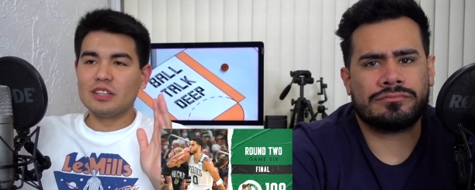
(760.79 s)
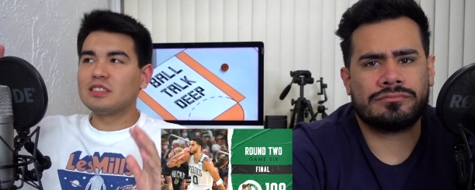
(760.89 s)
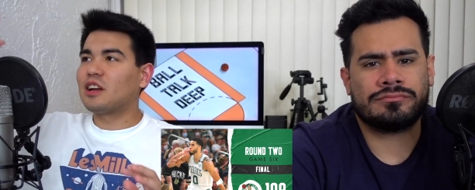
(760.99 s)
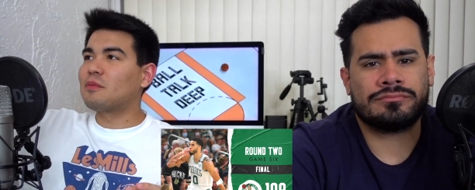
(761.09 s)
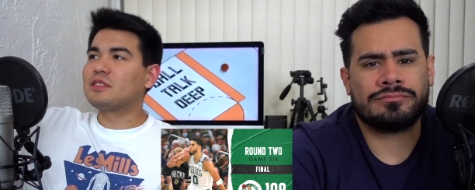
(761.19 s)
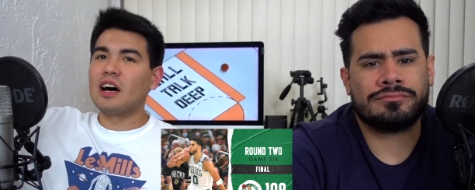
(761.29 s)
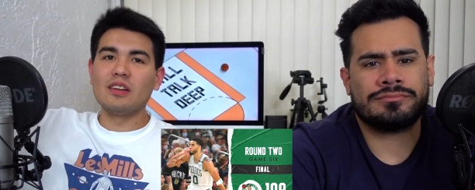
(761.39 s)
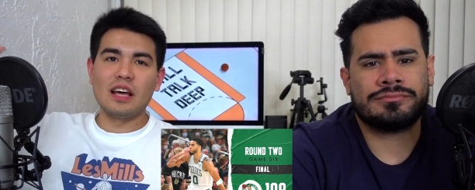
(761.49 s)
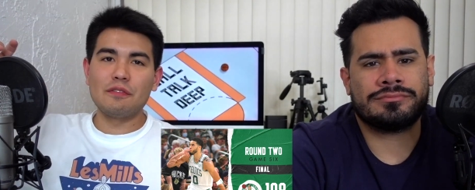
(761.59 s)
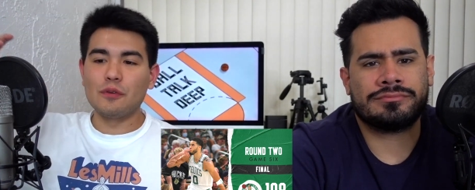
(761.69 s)
Speaker 1: this is gonna
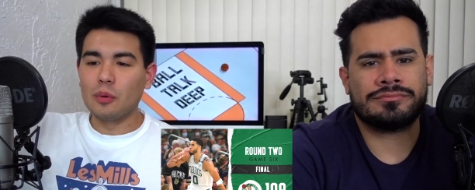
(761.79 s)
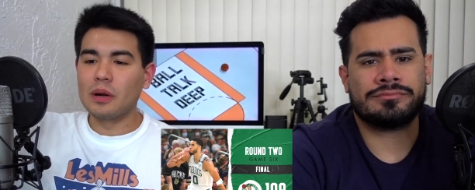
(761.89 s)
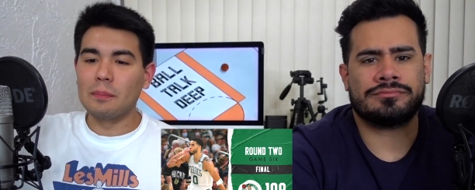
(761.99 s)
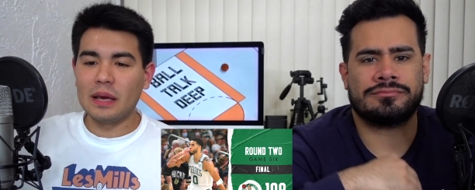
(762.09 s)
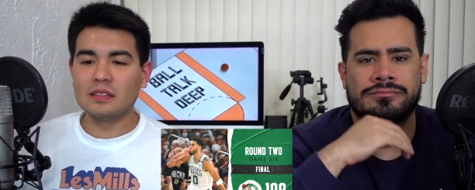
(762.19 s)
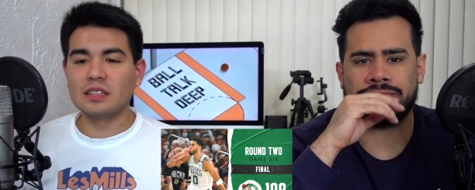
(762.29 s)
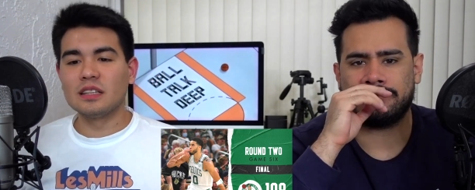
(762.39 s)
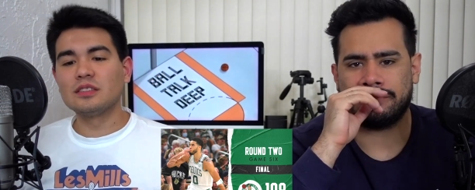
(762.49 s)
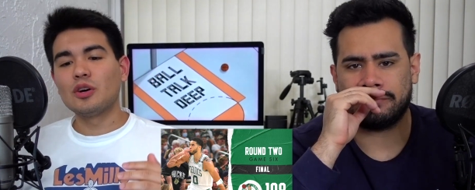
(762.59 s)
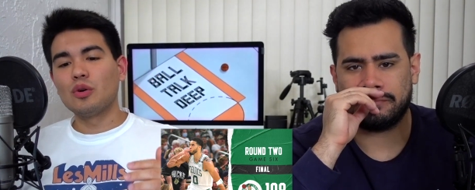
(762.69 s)
sound left field, but it makes
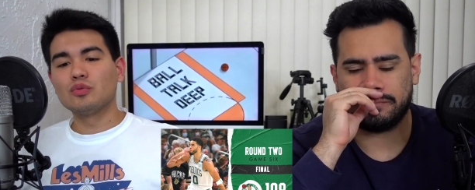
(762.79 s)
sense.